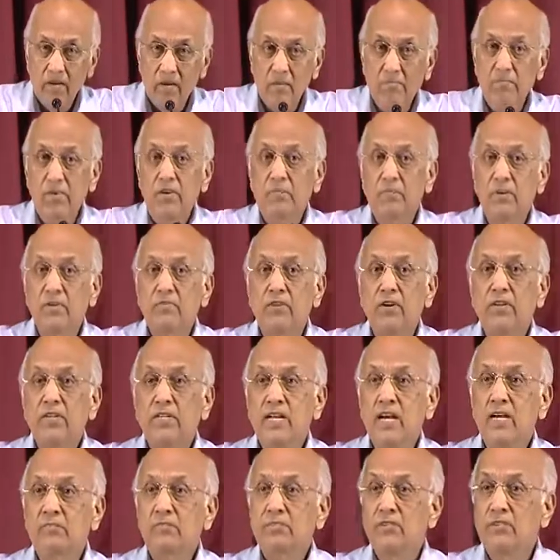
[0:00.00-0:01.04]
There are people of
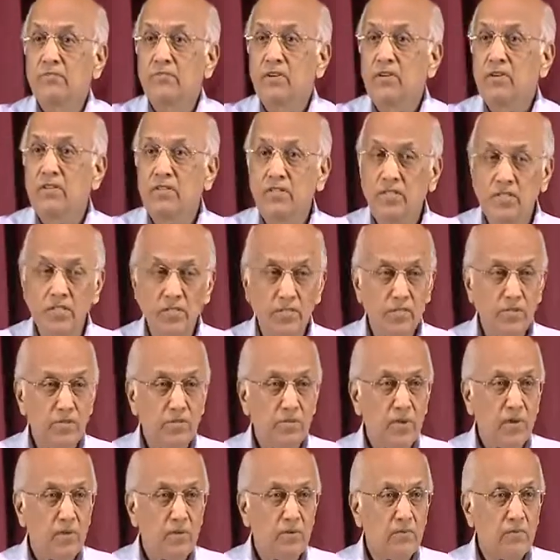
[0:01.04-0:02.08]
all types of religions
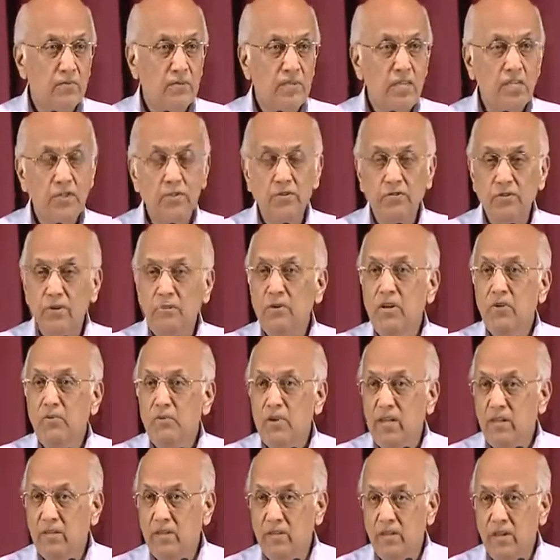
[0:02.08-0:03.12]
who are extremely
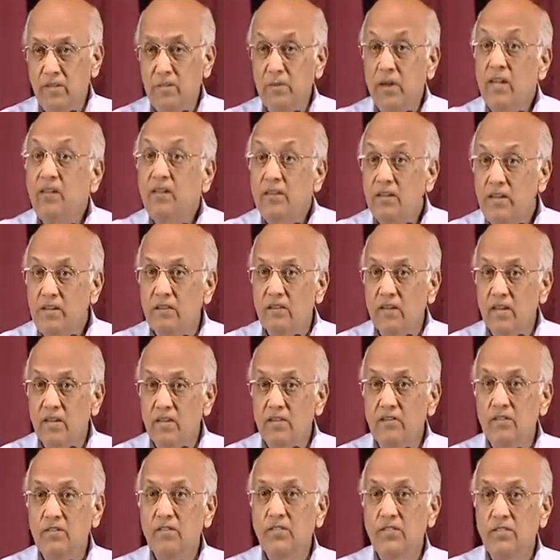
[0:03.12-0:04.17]
wealthy, wealthier
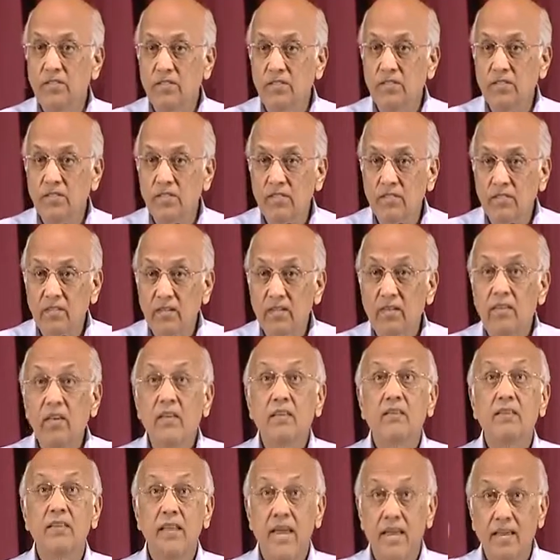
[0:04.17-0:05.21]
than Christians, and
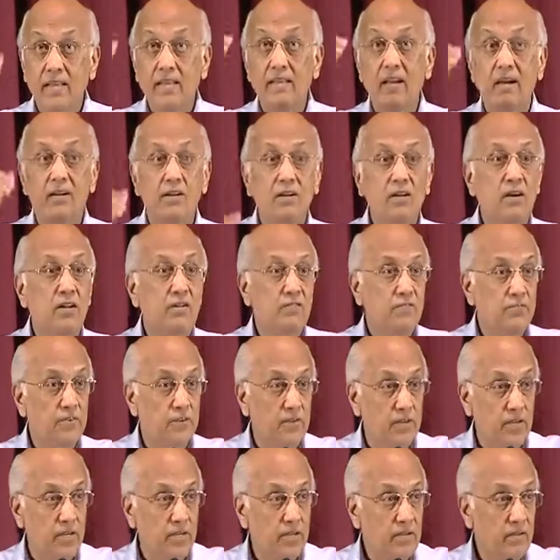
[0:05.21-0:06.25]
they thank their God
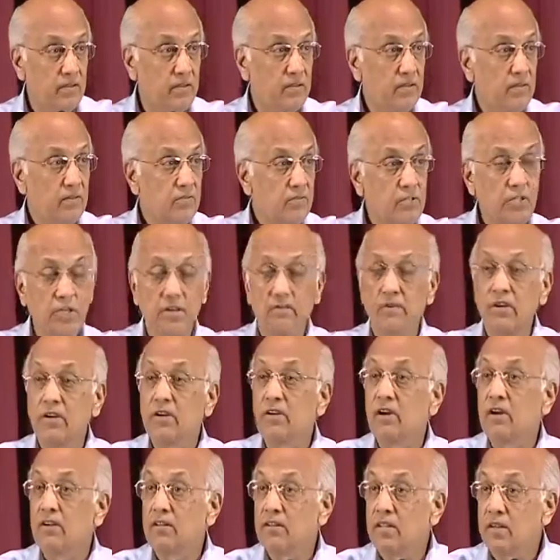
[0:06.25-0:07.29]
for it,
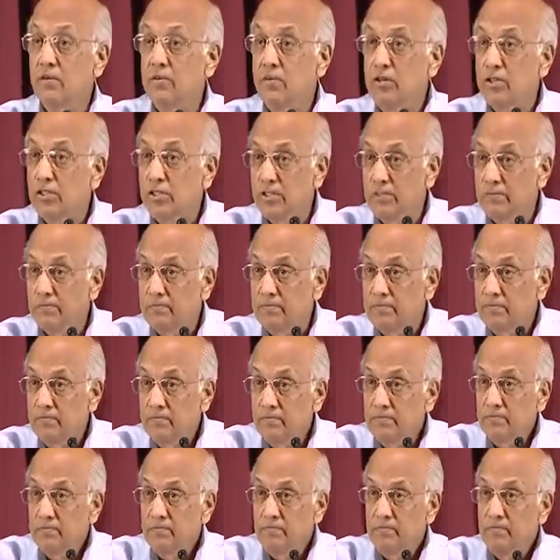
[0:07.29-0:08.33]
whichever God they worship.
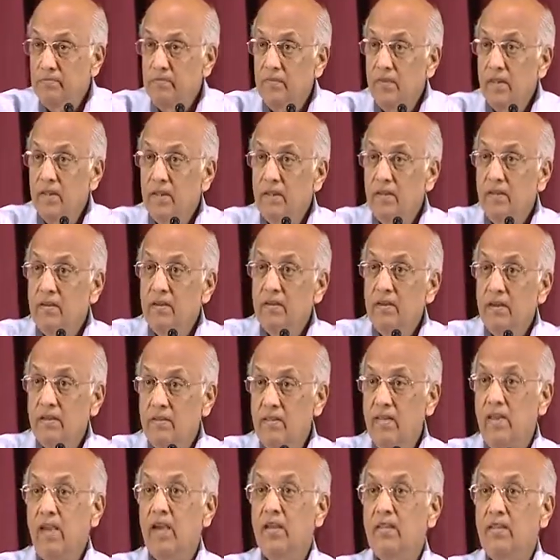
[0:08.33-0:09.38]

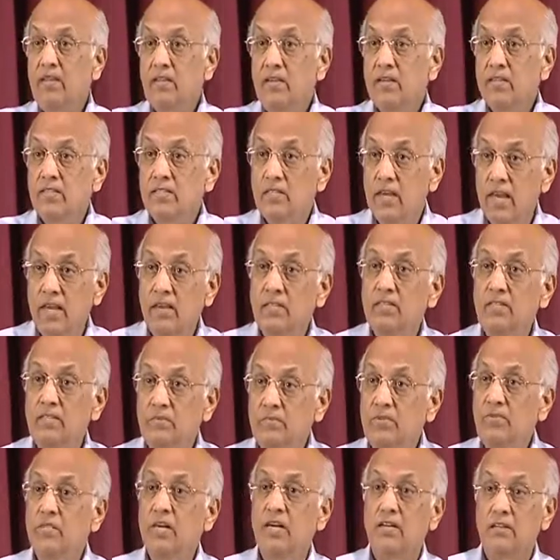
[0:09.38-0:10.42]
And the atheist thanks
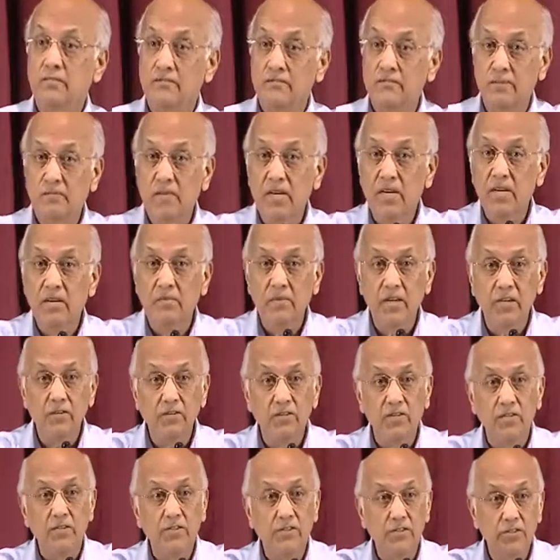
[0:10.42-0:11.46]
himself for
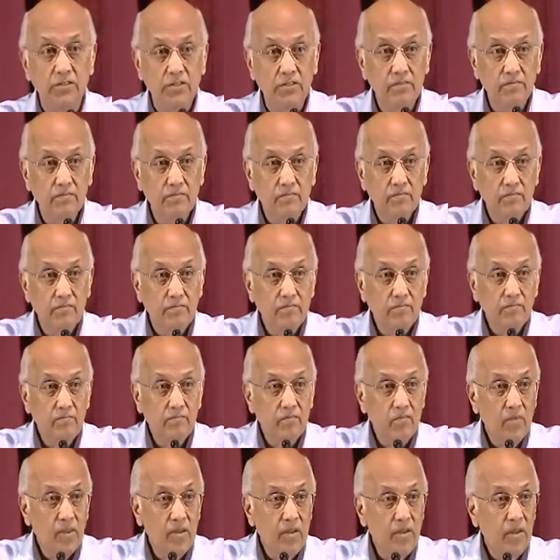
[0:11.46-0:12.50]
becoming rich.
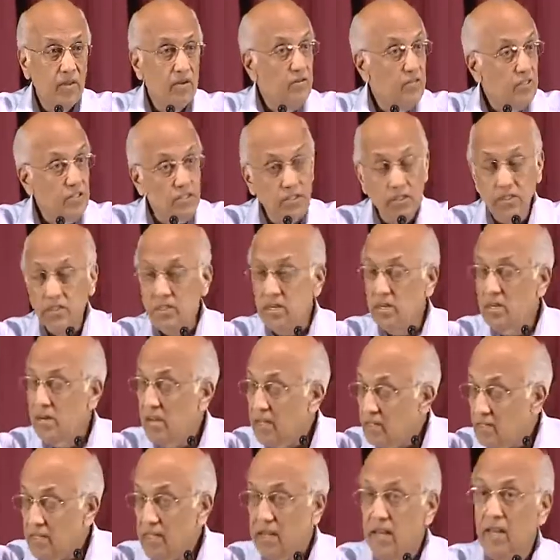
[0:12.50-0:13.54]
And Christians are
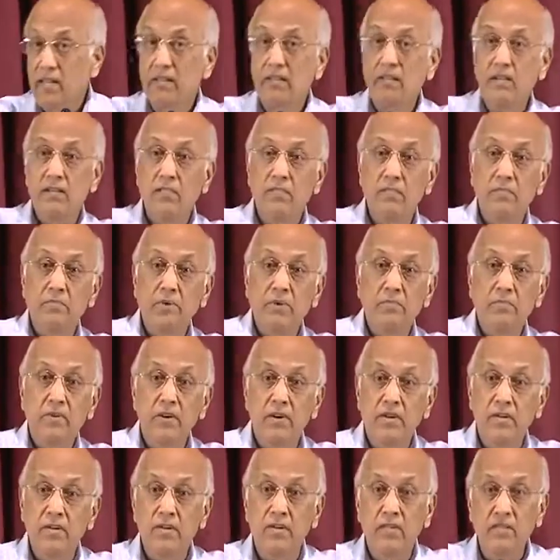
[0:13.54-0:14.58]
not the healthiest
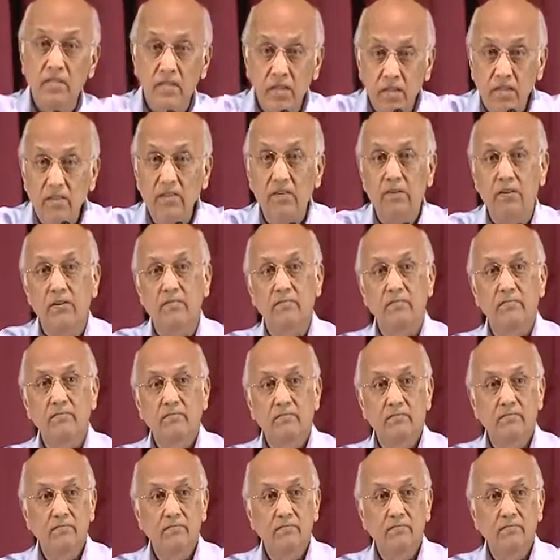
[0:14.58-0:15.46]
people on earth either.